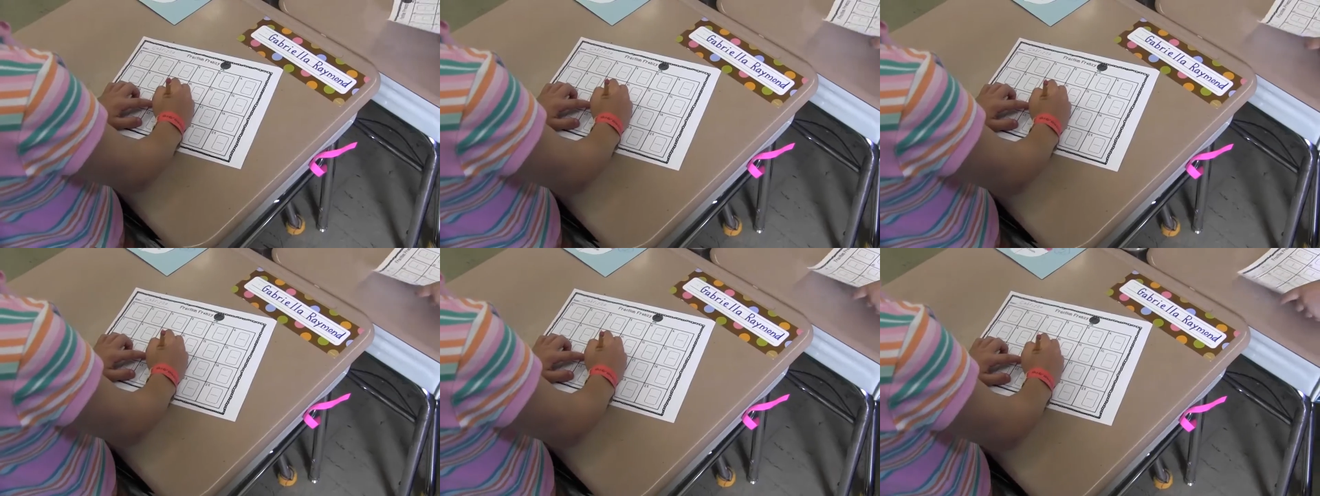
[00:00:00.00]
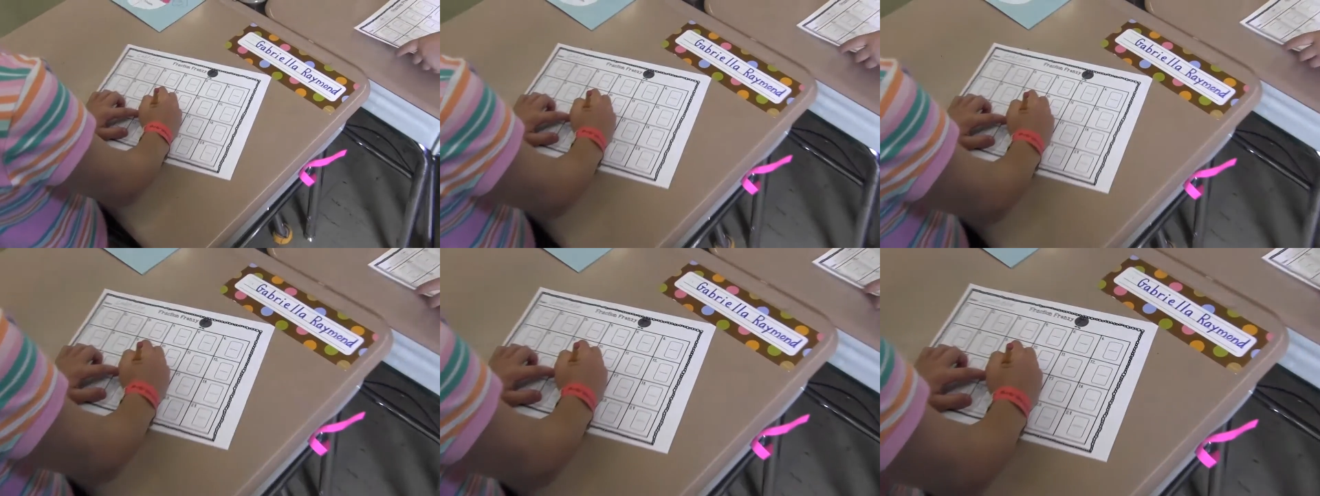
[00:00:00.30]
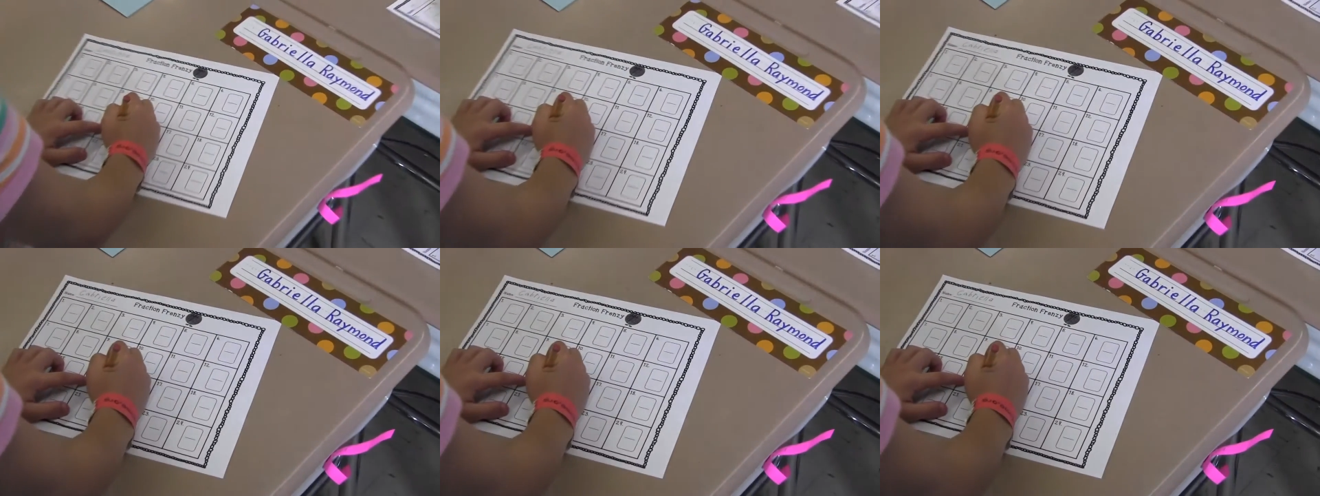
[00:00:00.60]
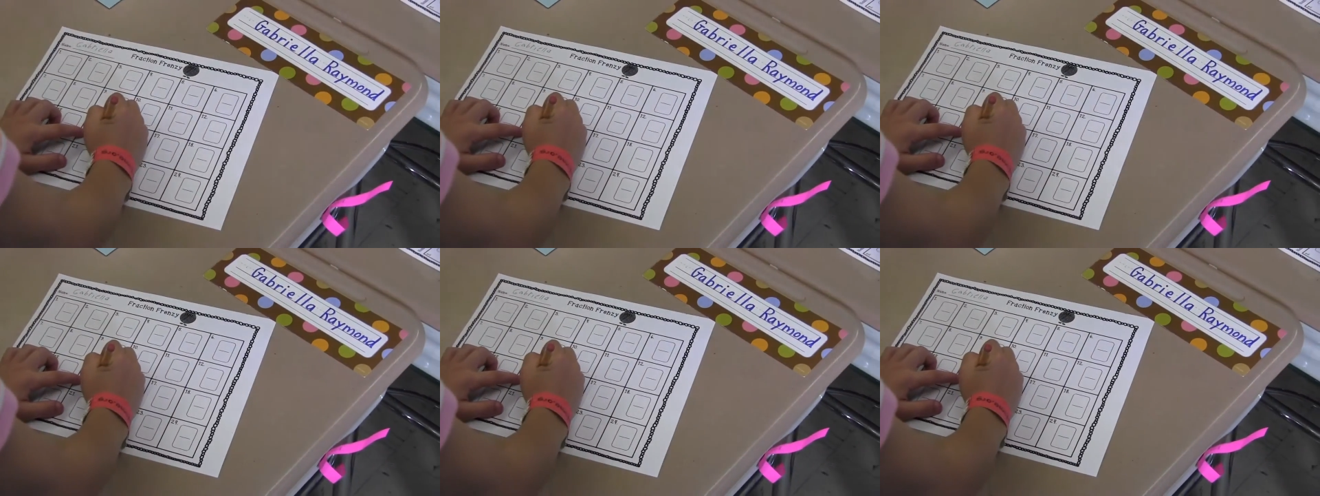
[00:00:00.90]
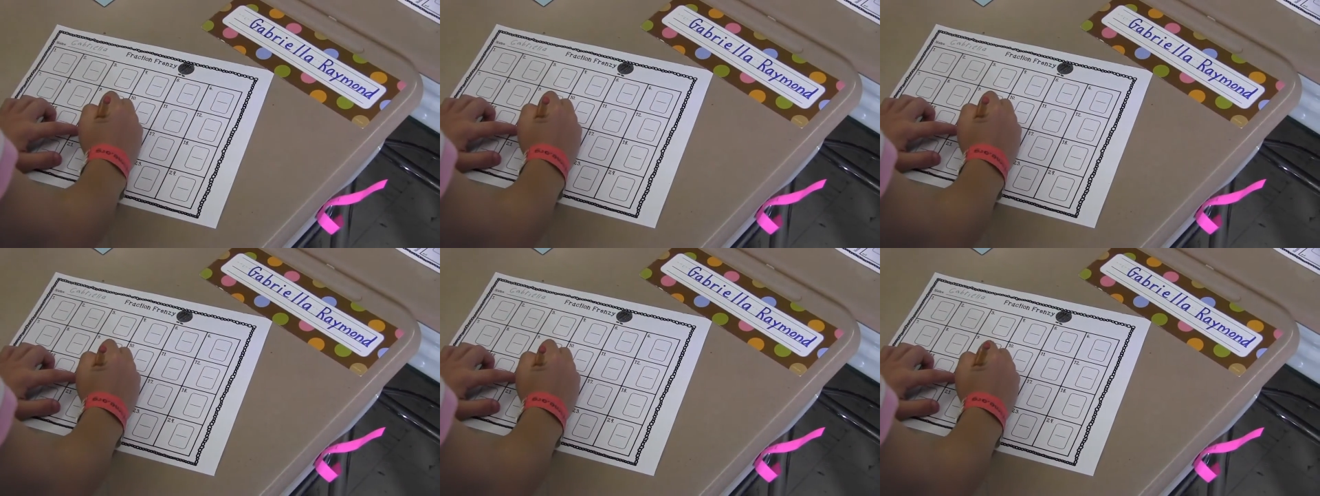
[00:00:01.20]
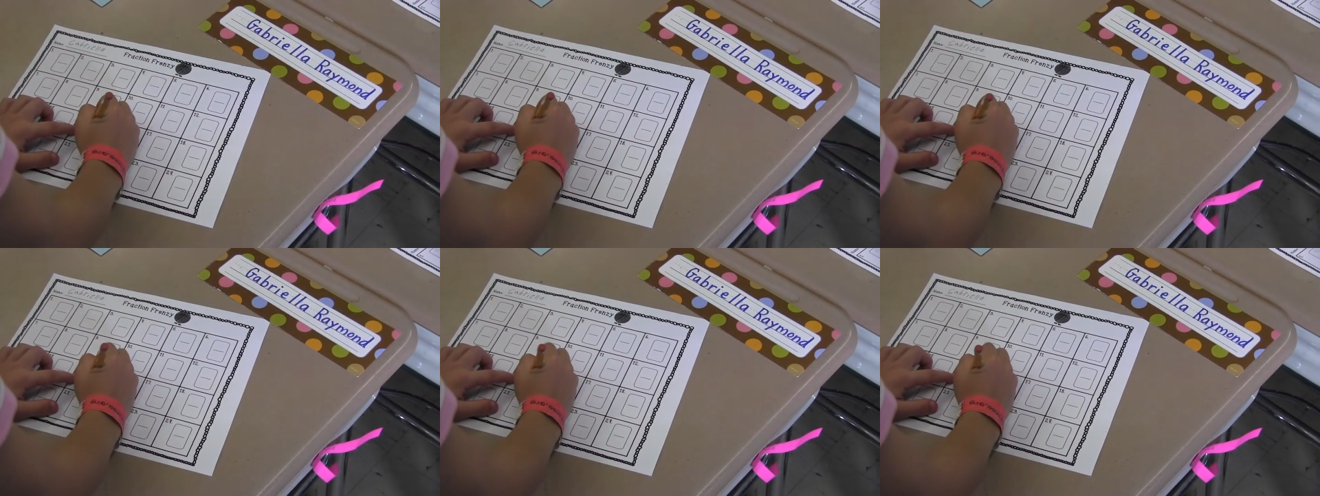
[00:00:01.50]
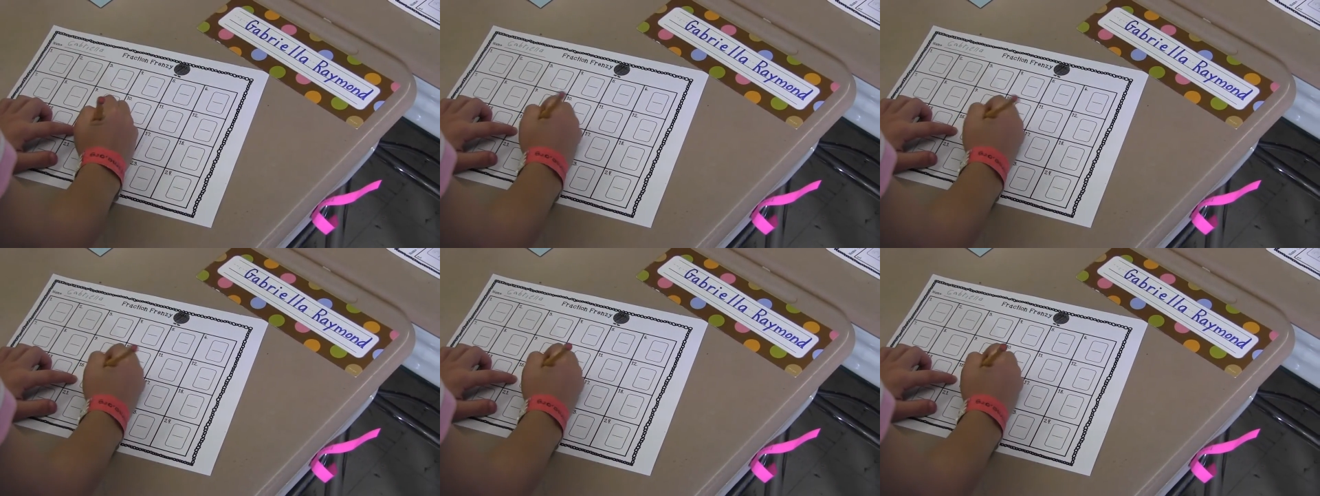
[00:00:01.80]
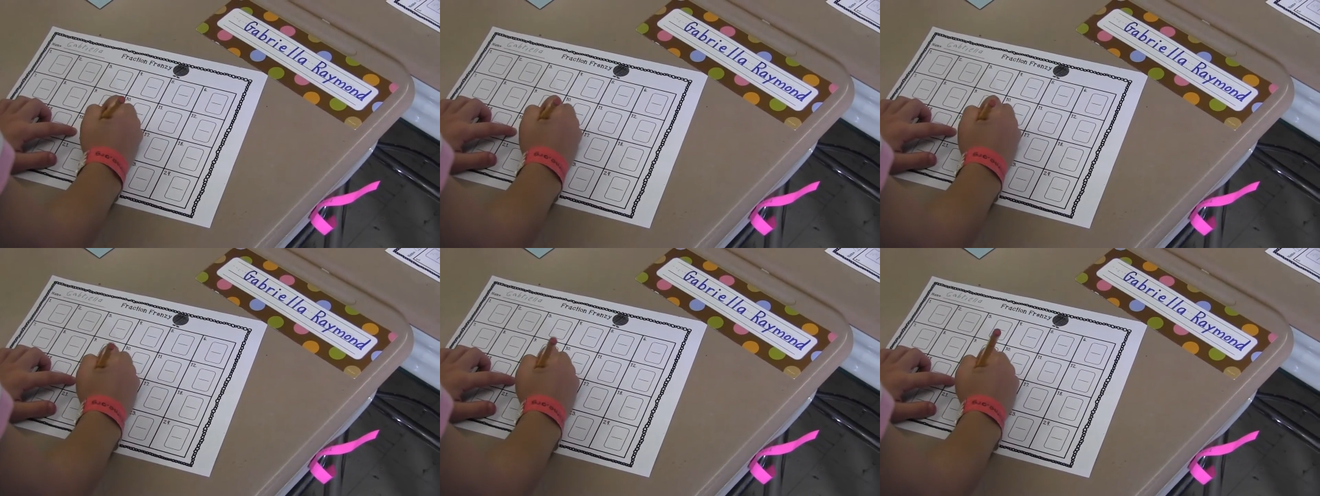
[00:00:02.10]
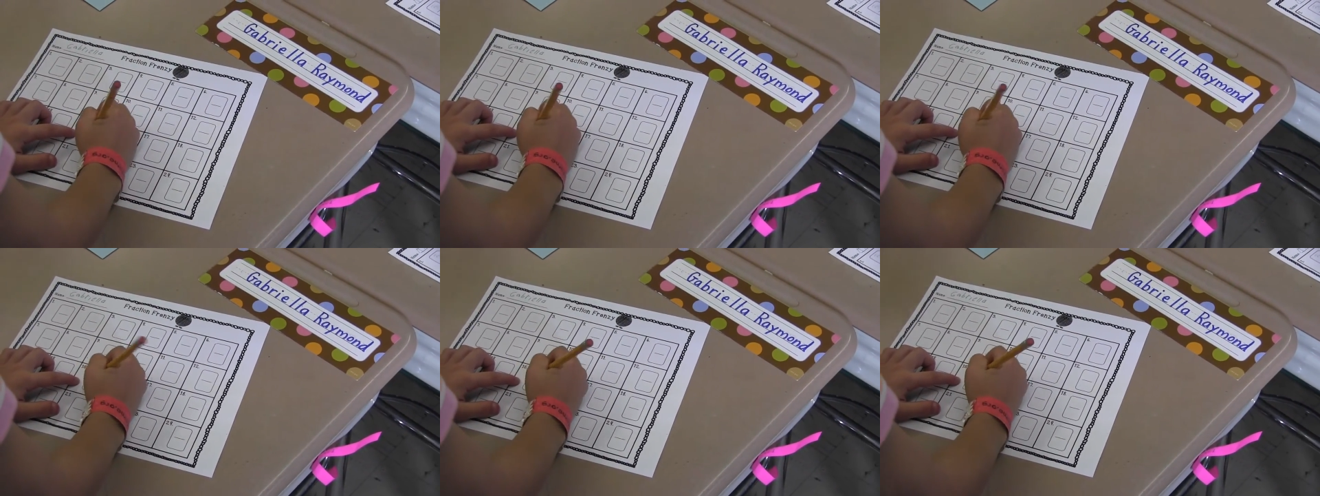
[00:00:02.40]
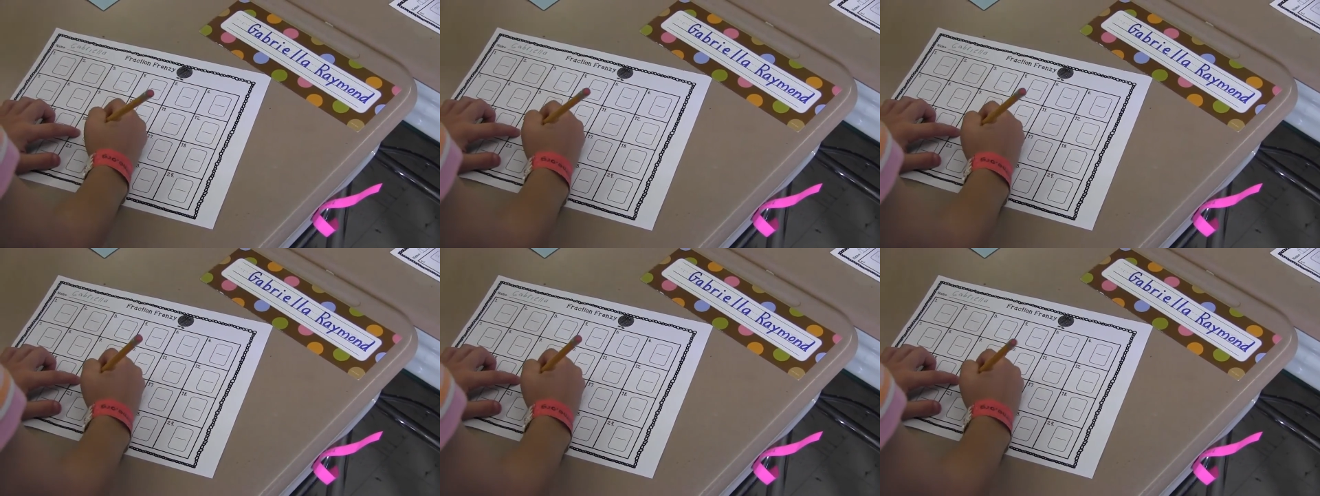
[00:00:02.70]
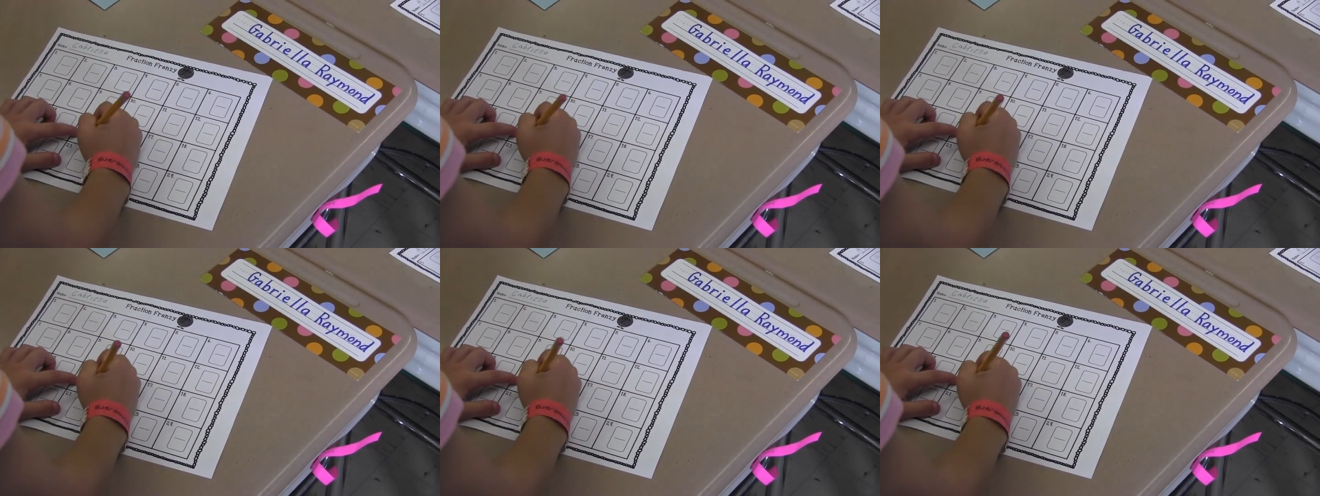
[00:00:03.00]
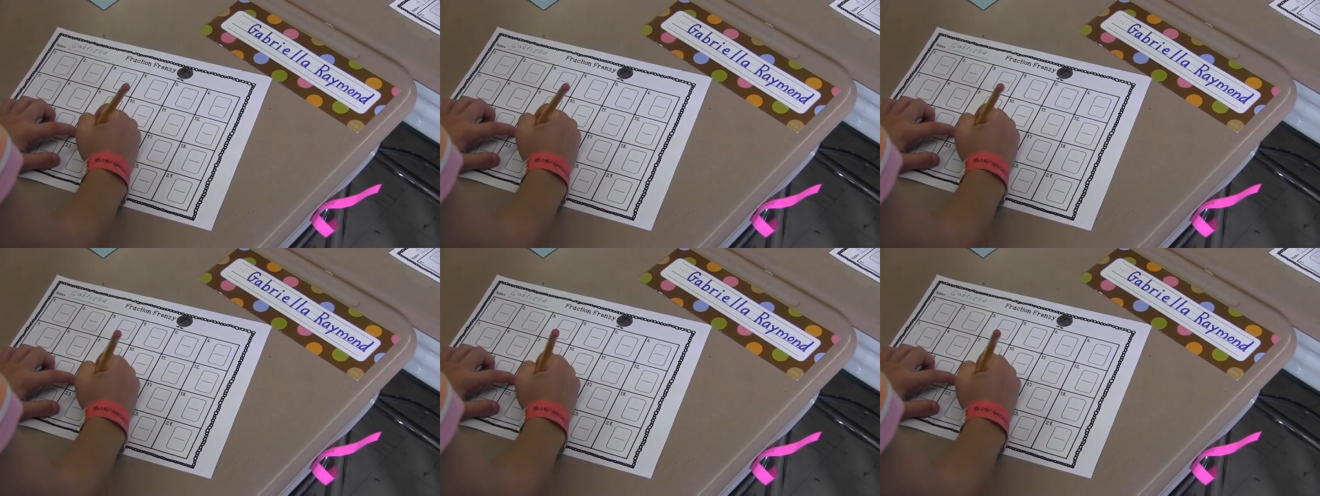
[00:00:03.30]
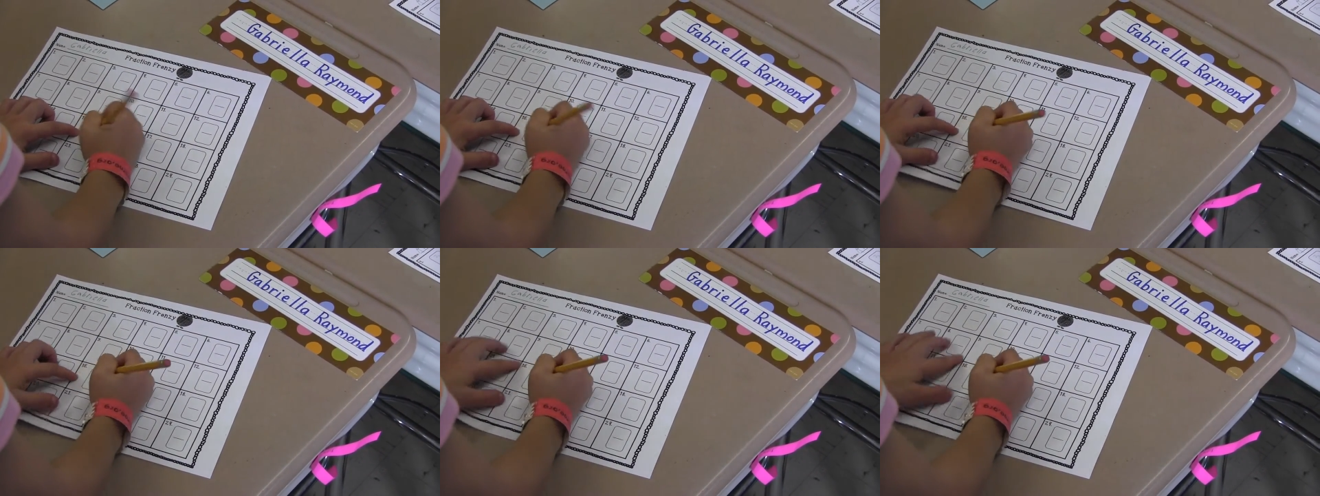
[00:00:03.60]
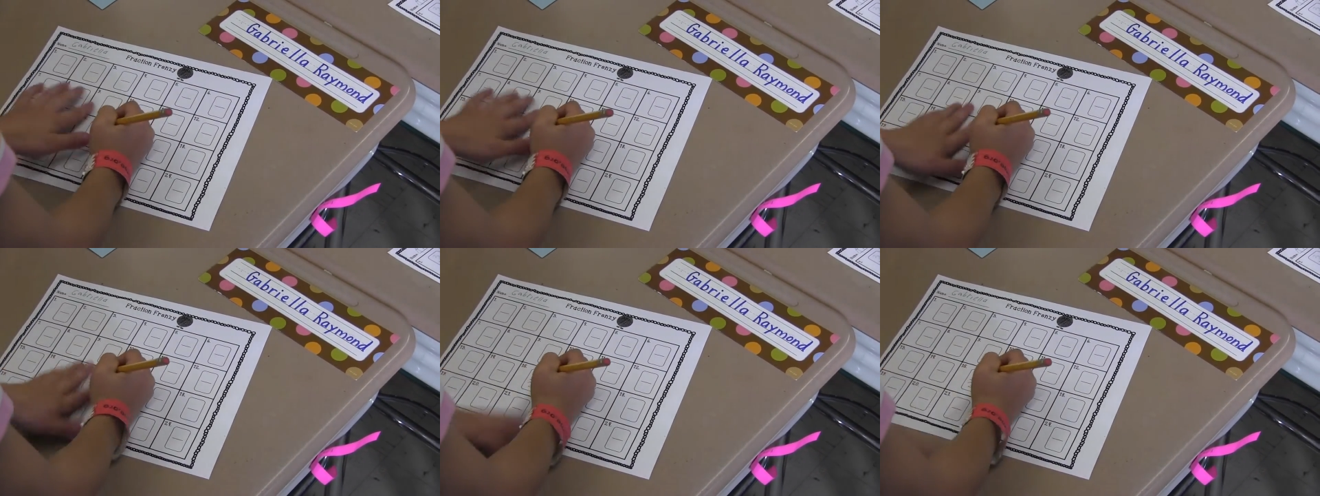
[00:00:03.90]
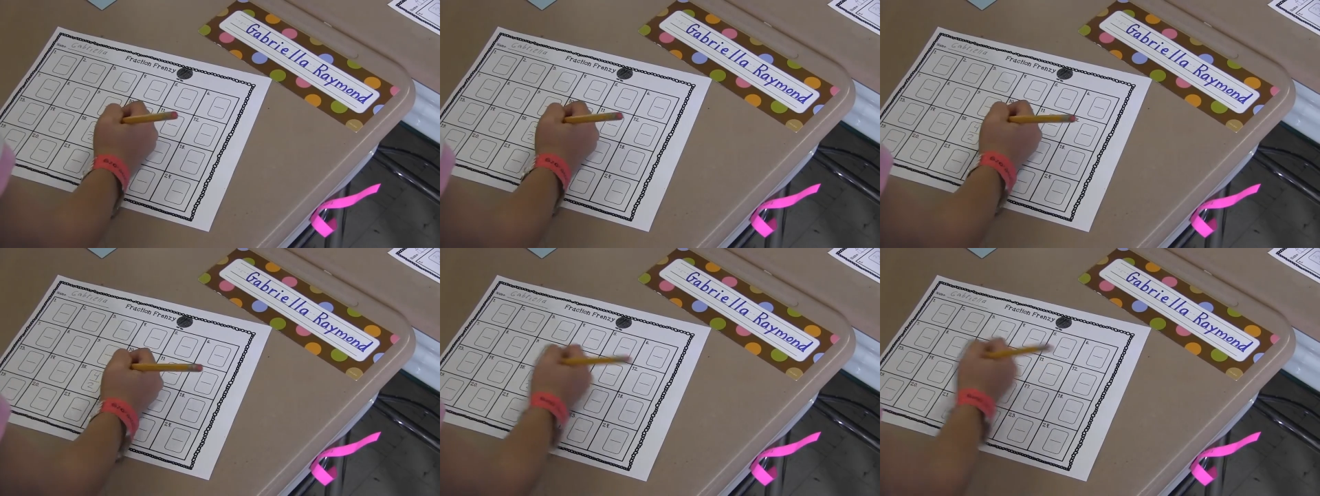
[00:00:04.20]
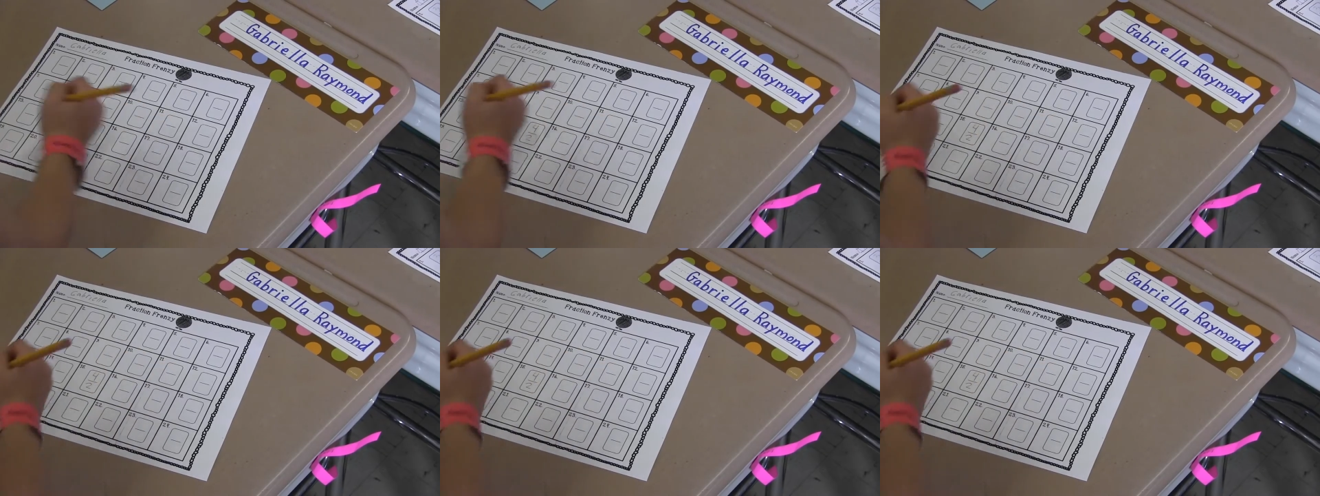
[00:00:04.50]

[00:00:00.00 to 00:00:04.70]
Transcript: Nobody's mouth can be seen.